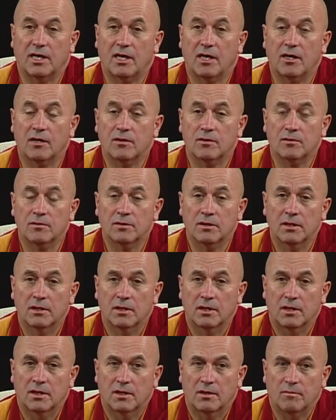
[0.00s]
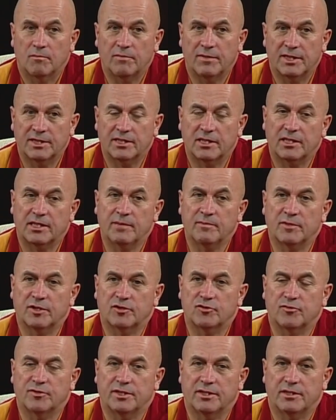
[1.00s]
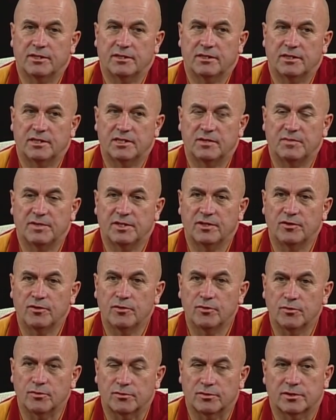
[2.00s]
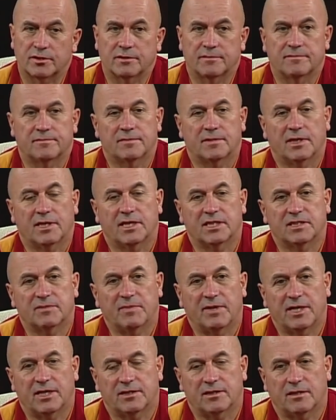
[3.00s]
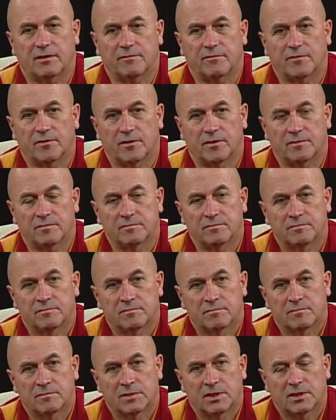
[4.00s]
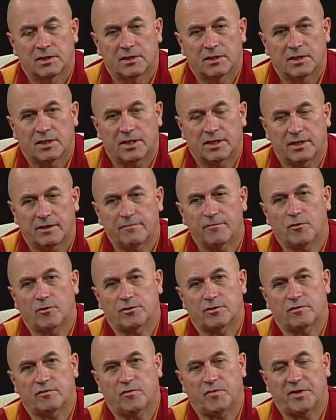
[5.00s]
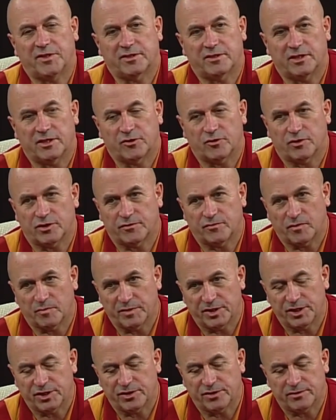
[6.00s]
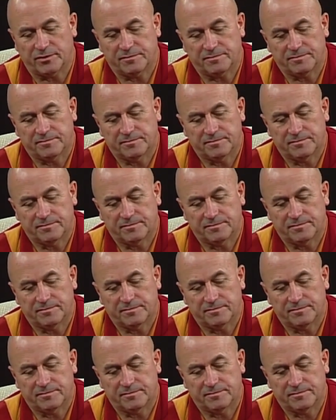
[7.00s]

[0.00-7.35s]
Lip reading: how mental imagery is being used as part of an effort of personal transformation.